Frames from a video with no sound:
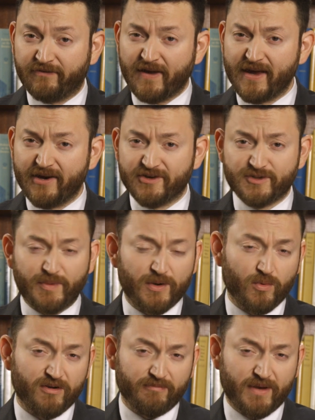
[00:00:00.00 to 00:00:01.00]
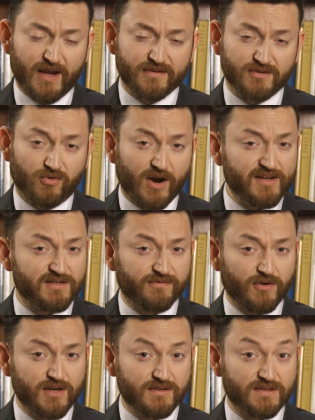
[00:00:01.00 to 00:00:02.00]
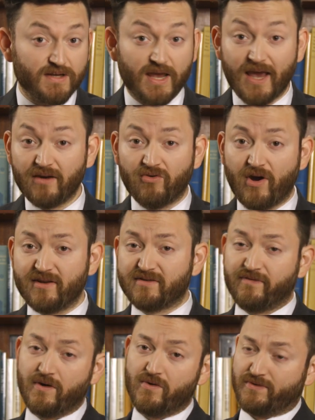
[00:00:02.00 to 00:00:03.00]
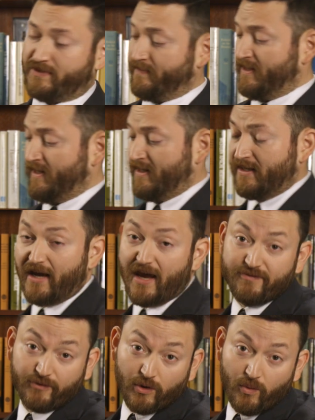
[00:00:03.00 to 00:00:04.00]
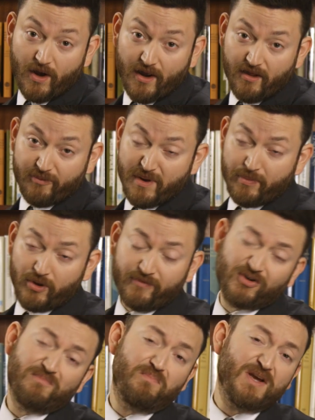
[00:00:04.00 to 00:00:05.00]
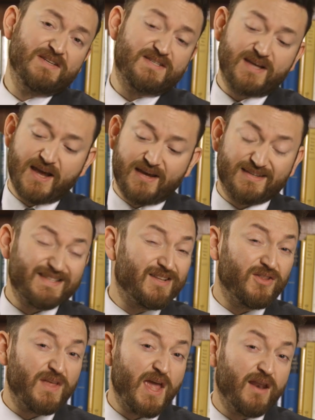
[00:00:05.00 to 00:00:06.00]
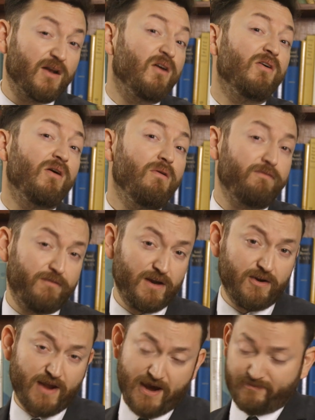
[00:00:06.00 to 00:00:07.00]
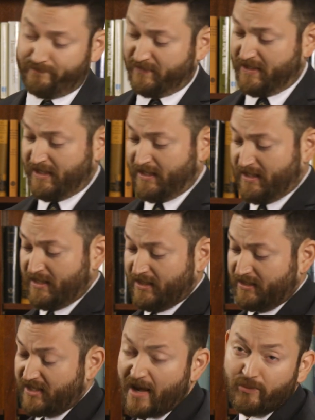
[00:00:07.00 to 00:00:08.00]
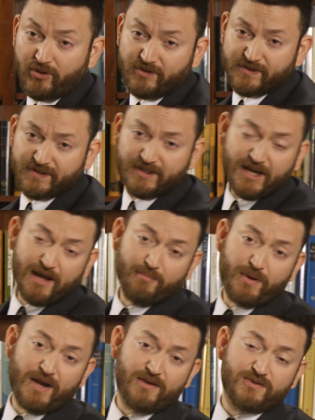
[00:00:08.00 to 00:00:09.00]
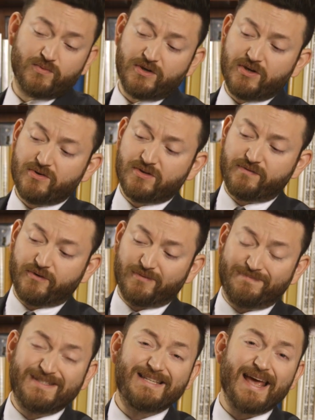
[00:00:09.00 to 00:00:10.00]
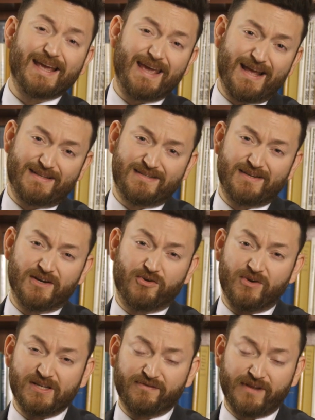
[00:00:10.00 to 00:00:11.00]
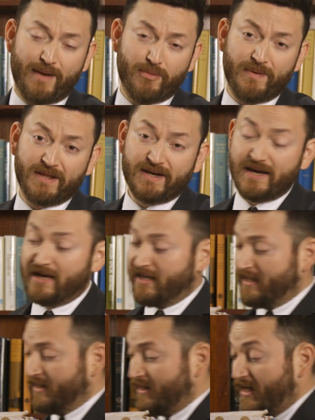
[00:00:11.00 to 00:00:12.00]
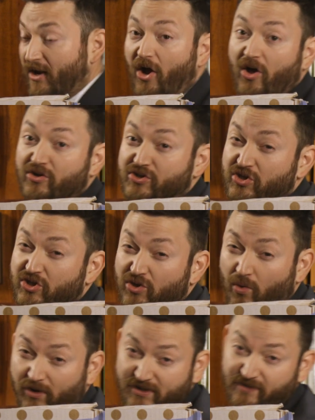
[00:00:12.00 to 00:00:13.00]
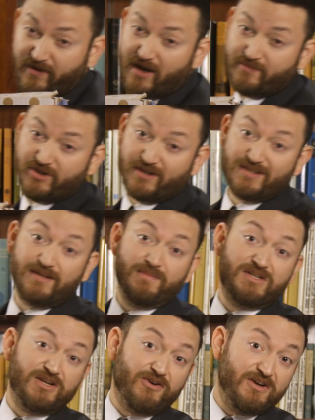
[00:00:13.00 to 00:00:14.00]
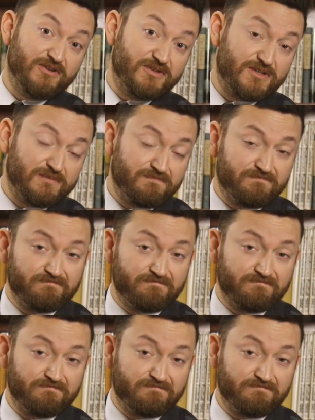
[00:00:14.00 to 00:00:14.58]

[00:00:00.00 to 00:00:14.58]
Fire's been one of man's greatest friends and greatest foes. And for a while, the people over at Big Science thought they had it all figured out. Chemicals and compounds were used for decades to decrease flammability in all sorts of objects and materials.